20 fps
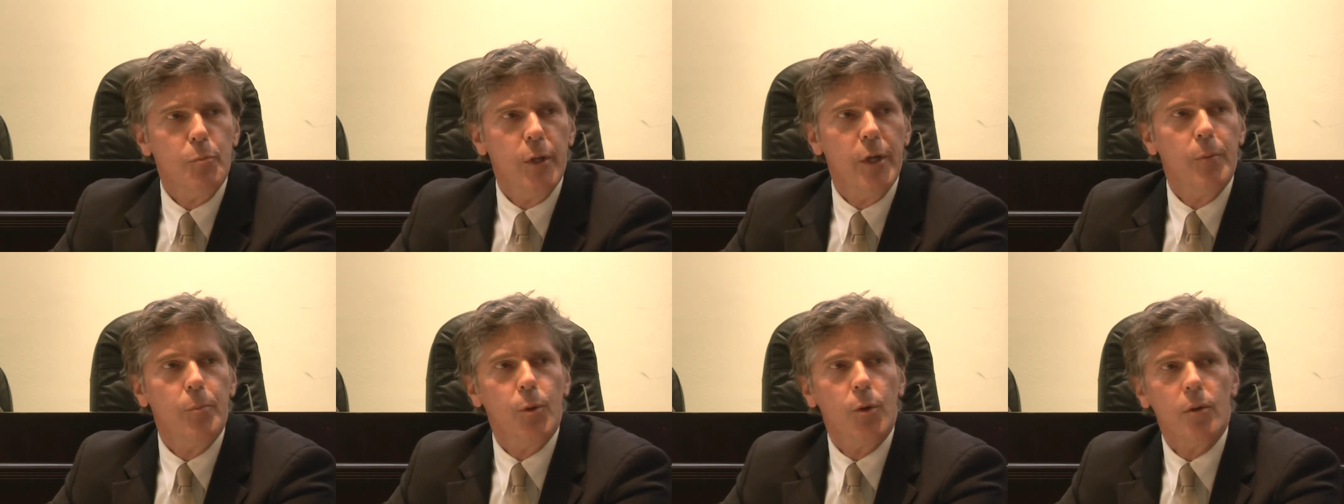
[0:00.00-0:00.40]

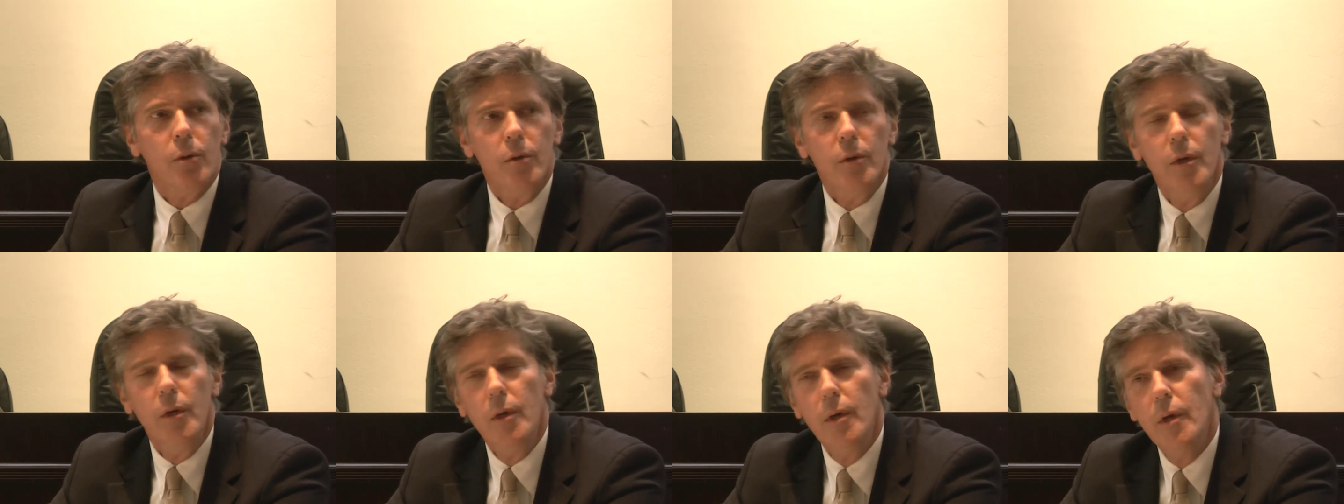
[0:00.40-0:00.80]

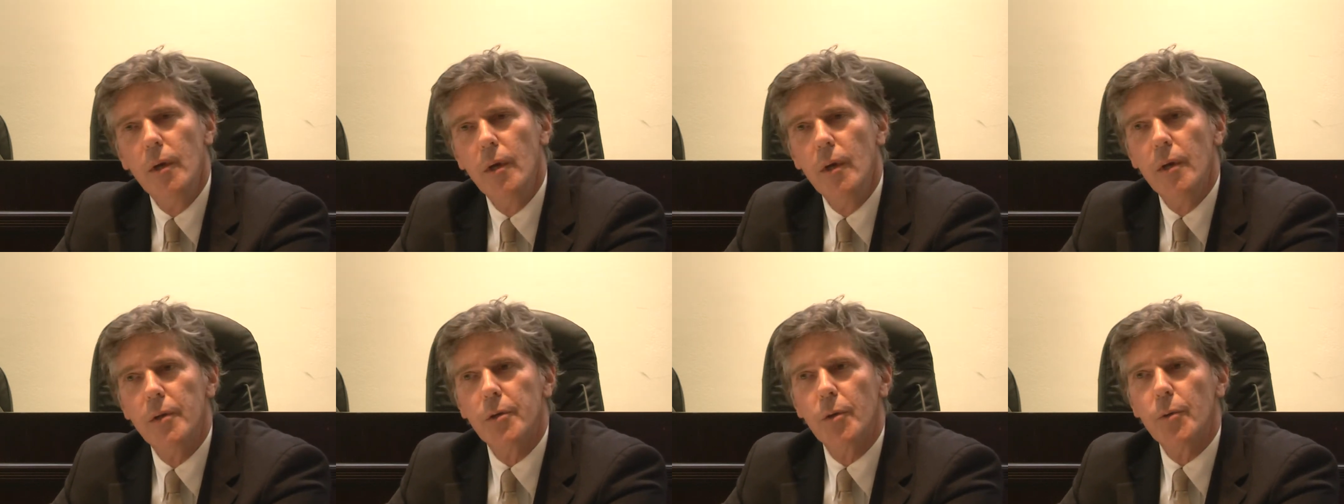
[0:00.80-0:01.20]
people
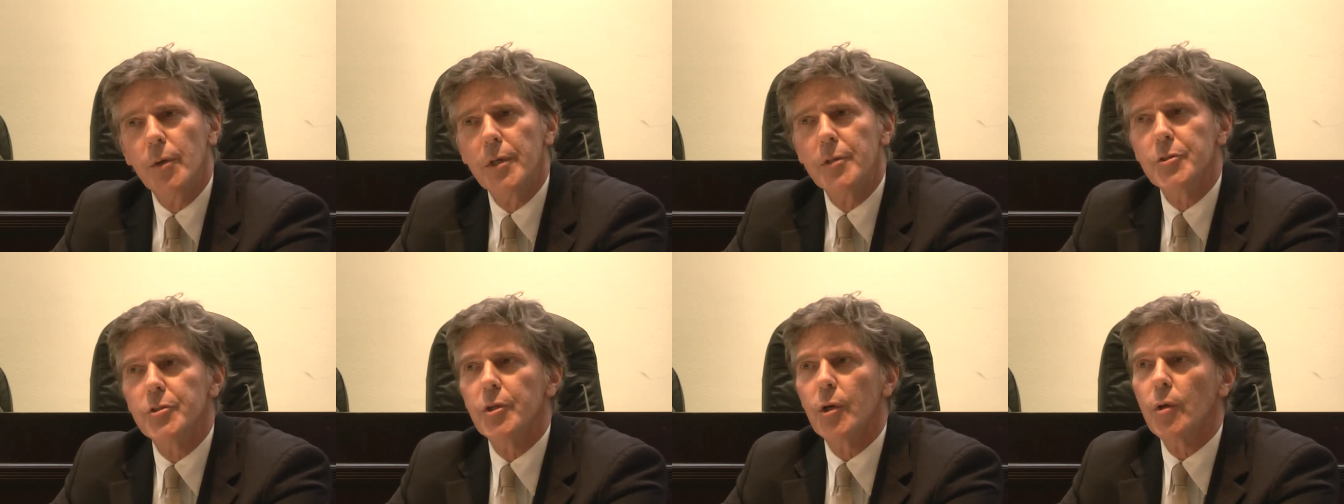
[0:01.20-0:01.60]
don't
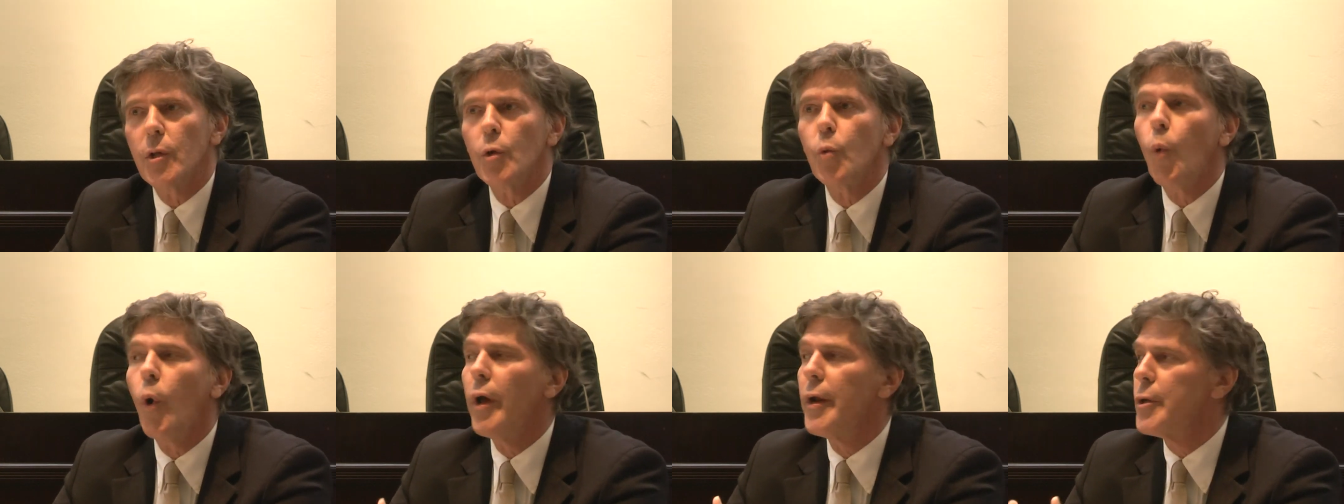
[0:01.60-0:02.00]
necessarily
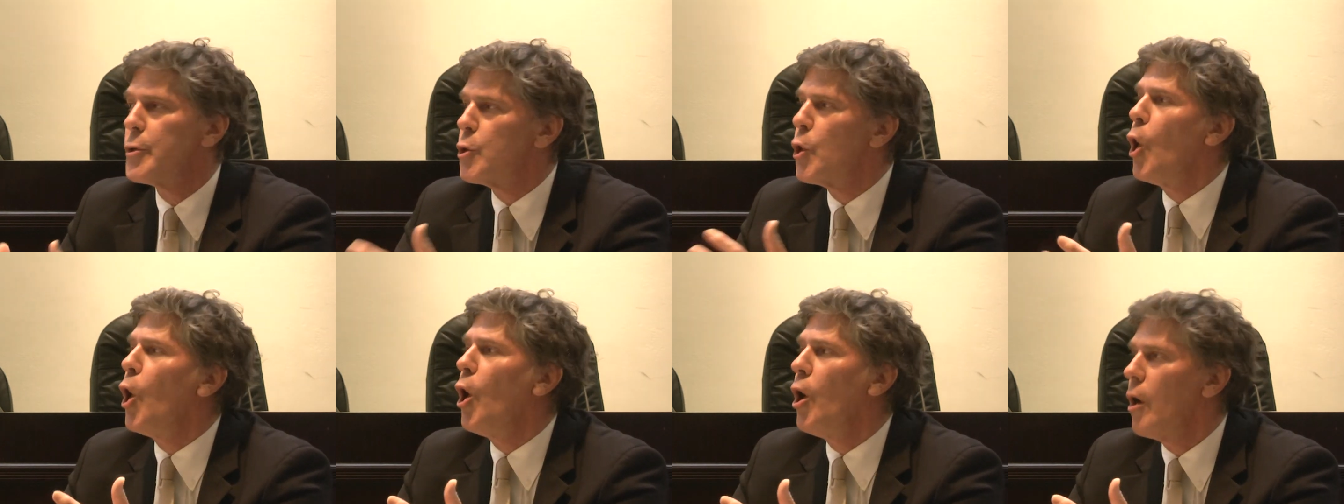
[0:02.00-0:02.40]
want
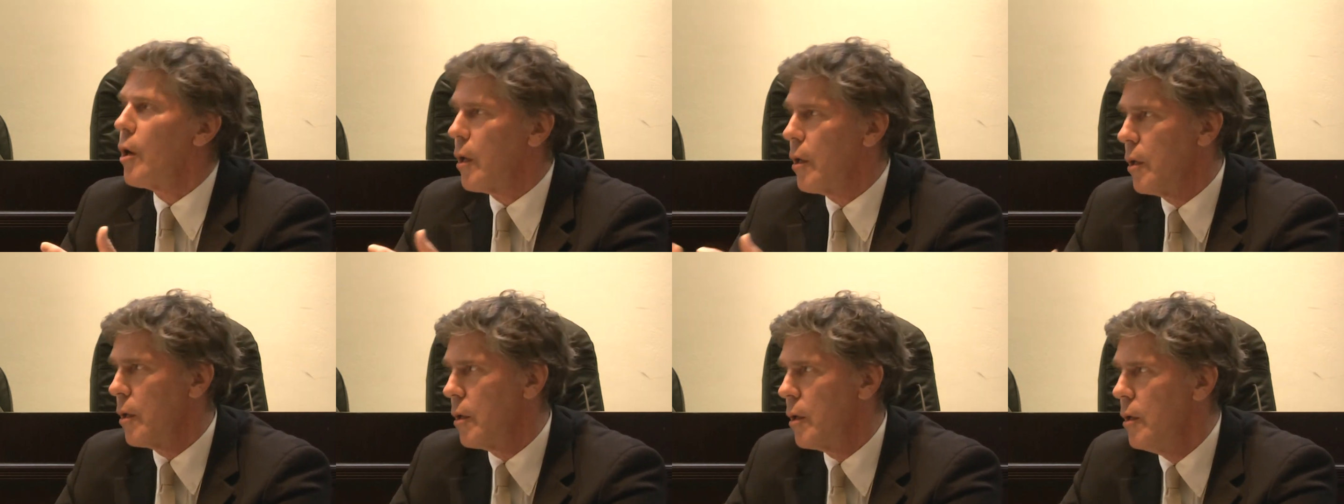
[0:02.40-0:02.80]
to talk